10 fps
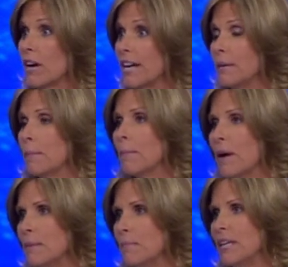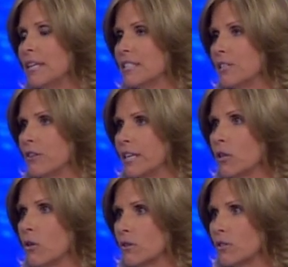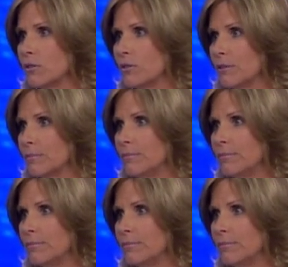Wright, might be considering a lawsuit.